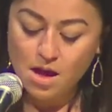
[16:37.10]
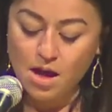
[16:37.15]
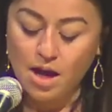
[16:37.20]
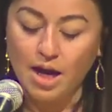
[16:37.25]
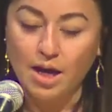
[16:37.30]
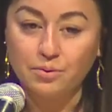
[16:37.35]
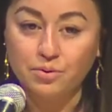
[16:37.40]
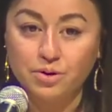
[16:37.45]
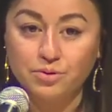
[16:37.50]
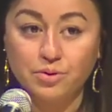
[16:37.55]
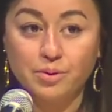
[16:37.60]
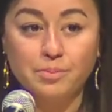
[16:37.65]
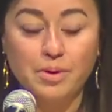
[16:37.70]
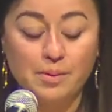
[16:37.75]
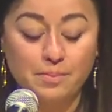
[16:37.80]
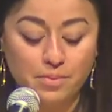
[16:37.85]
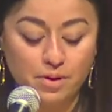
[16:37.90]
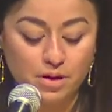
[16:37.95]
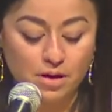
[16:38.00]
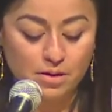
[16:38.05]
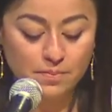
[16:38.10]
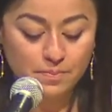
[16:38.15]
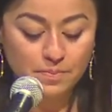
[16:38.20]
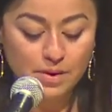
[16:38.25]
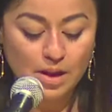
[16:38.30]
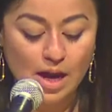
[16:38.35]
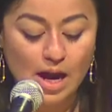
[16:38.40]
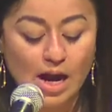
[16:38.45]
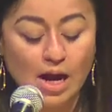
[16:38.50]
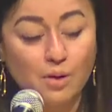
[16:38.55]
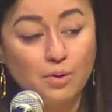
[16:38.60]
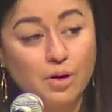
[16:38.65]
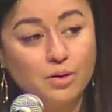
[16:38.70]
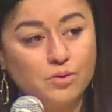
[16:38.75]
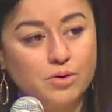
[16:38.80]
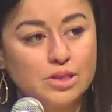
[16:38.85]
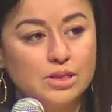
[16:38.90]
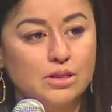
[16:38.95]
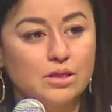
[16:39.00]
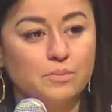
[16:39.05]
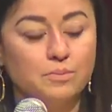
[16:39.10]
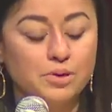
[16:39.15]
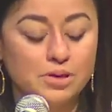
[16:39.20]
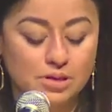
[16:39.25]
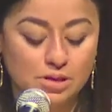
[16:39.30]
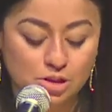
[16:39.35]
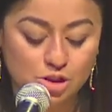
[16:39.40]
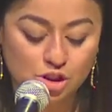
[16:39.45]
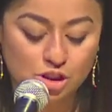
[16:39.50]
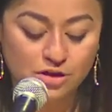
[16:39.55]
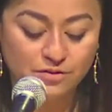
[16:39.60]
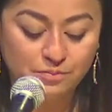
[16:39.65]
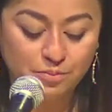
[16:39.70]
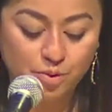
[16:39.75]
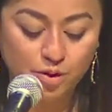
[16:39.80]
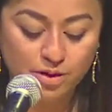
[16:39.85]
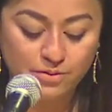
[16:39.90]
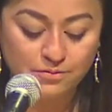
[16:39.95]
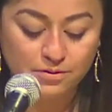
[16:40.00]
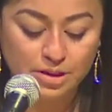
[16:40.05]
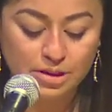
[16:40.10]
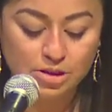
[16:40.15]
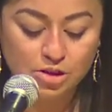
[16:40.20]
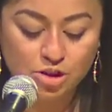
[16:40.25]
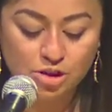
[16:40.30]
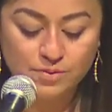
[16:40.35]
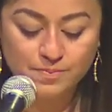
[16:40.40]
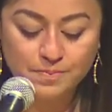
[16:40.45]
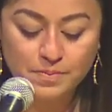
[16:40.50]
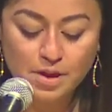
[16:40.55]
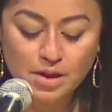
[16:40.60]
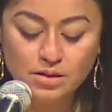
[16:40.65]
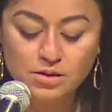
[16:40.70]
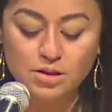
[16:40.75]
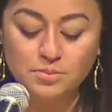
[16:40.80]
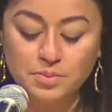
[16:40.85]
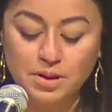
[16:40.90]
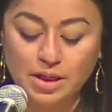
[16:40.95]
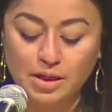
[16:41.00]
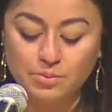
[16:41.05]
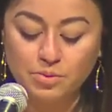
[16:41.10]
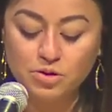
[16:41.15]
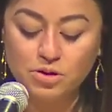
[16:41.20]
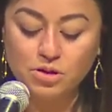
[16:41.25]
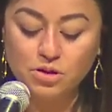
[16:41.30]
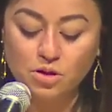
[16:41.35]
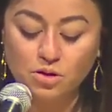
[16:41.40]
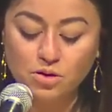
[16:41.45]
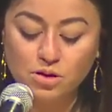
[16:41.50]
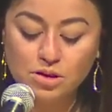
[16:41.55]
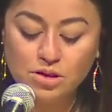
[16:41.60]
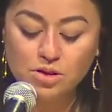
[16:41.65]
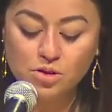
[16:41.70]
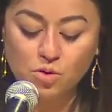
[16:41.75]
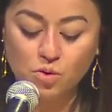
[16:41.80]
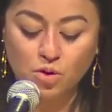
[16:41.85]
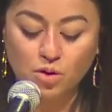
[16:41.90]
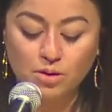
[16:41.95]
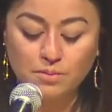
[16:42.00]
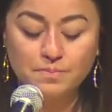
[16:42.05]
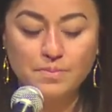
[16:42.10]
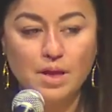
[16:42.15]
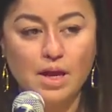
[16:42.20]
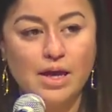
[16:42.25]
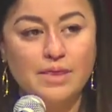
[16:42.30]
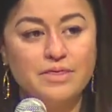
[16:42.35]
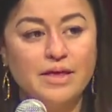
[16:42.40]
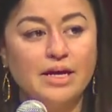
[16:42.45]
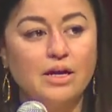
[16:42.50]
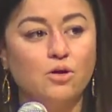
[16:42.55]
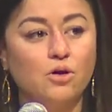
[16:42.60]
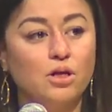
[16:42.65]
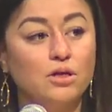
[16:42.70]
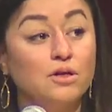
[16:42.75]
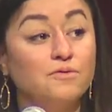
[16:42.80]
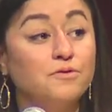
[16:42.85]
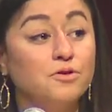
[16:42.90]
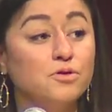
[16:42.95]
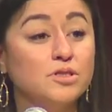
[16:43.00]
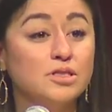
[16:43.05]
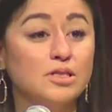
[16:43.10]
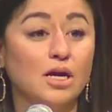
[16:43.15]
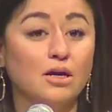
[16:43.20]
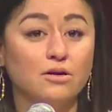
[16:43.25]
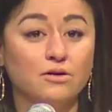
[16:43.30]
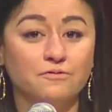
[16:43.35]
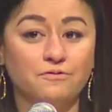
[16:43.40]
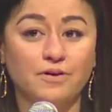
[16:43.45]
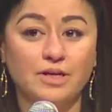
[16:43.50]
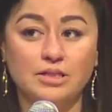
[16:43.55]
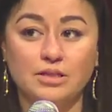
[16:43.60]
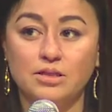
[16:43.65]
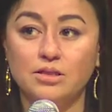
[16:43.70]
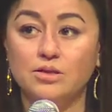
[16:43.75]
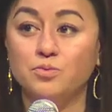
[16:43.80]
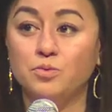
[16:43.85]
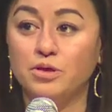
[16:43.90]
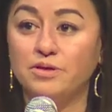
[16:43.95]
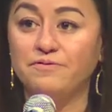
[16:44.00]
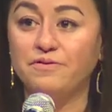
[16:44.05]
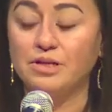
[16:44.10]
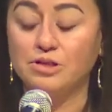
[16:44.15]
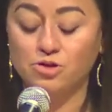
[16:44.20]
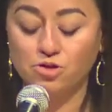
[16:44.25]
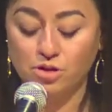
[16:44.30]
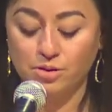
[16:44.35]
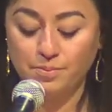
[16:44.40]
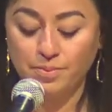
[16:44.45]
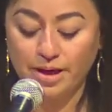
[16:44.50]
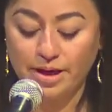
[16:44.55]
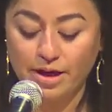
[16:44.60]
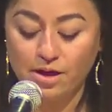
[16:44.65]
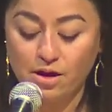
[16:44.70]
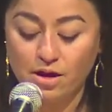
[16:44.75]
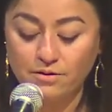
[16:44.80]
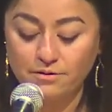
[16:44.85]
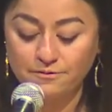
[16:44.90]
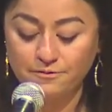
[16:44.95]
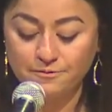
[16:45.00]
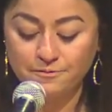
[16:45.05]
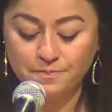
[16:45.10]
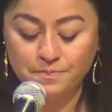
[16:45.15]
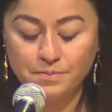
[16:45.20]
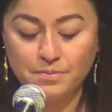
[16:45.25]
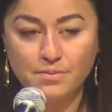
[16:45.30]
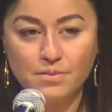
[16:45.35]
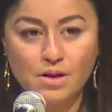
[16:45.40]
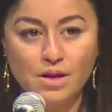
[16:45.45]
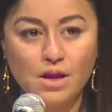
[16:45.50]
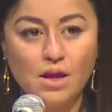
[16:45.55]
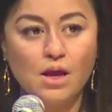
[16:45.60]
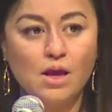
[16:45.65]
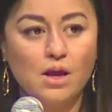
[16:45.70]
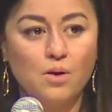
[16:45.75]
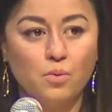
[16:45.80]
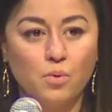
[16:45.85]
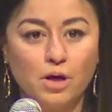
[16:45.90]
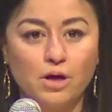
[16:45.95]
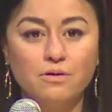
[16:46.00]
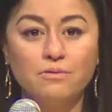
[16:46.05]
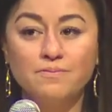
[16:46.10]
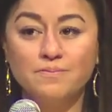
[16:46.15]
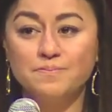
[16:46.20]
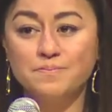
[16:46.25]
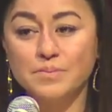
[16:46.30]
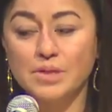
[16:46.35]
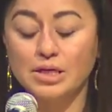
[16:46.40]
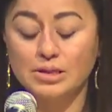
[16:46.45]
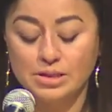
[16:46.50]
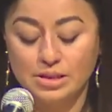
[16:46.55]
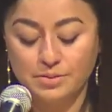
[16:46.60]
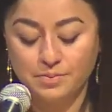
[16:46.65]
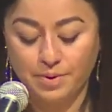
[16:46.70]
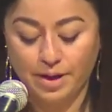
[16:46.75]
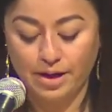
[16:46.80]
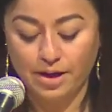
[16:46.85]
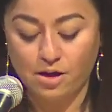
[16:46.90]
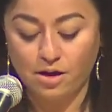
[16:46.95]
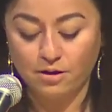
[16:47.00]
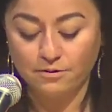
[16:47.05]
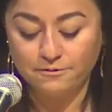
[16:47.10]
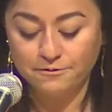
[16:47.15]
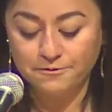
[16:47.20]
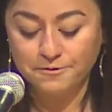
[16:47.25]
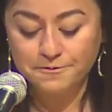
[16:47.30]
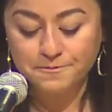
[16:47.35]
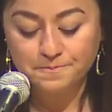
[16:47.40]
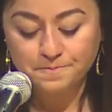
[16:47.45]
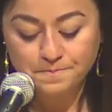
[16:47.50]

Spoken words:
I would remember how I was in a position of privilege to be able to go to school and that all of those sacrifices would eventually pay off. Well, they did pay off.